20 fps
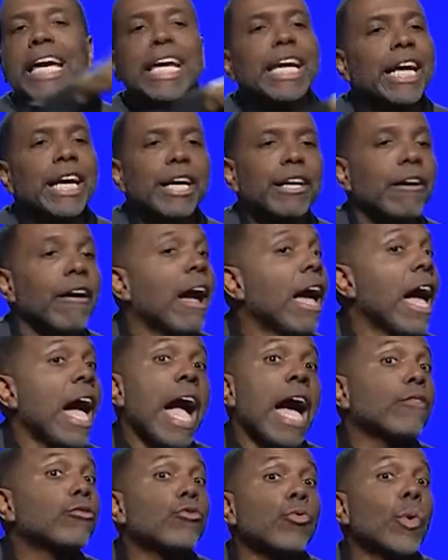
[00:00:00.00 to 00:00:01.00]
in here
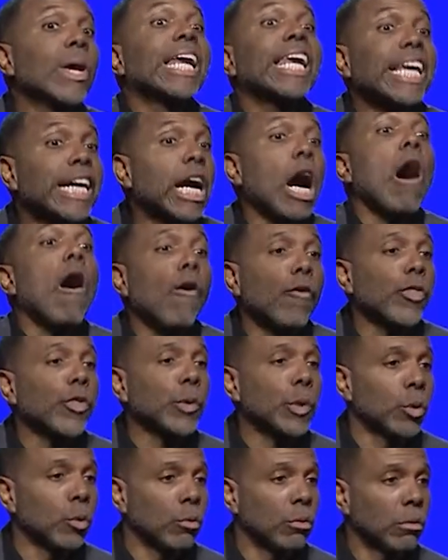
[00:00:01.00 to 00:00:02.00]
has really gone
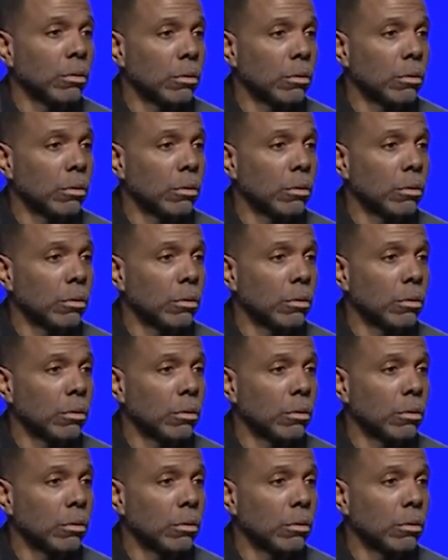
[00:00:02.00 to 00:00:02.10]
through.